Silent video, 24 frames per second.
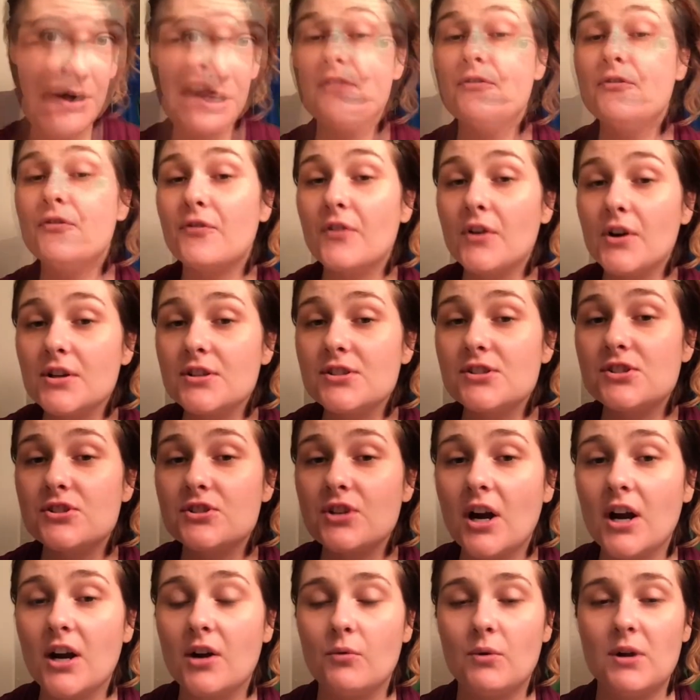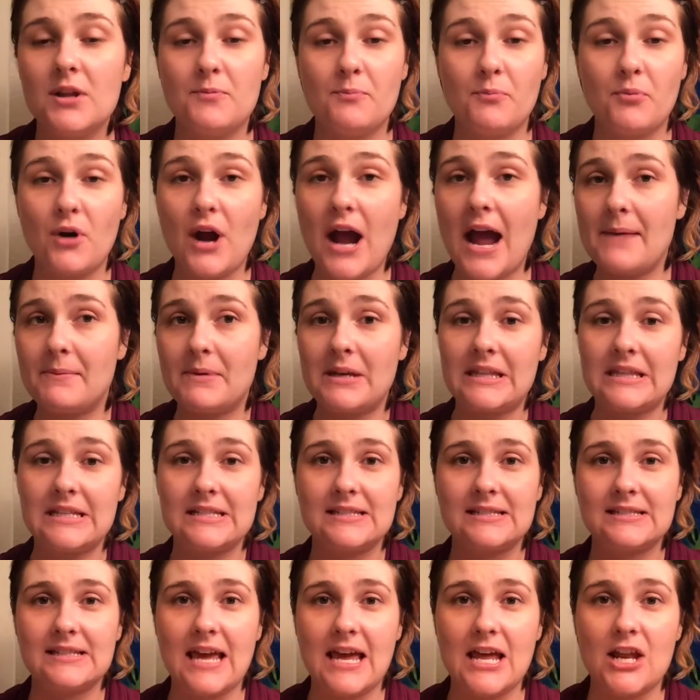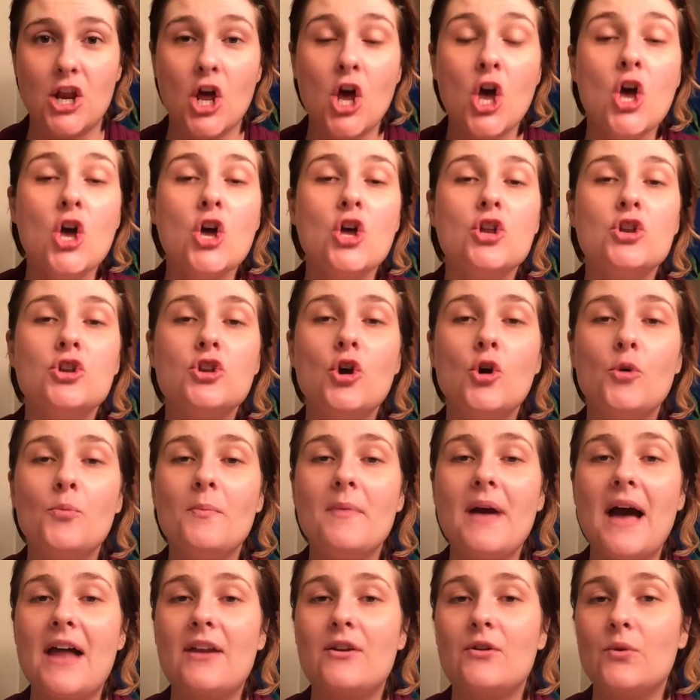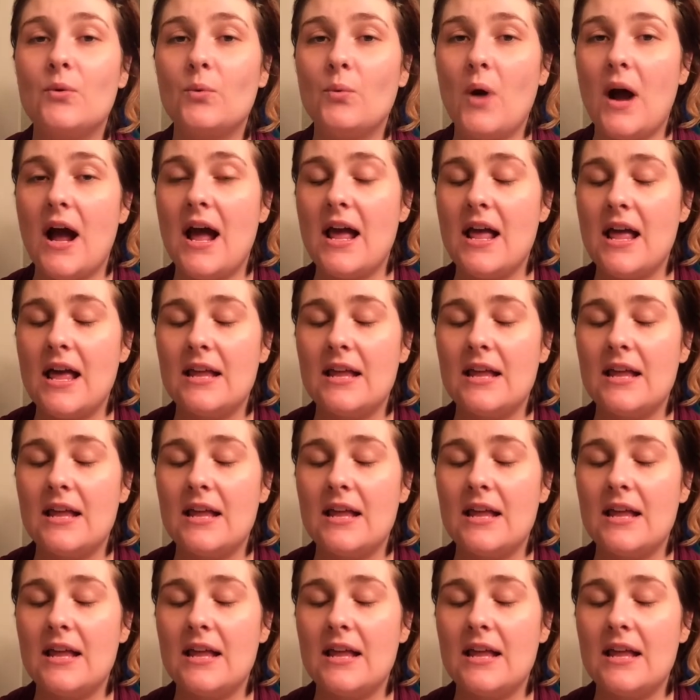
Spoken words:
I first start with priming the skin, no matter what.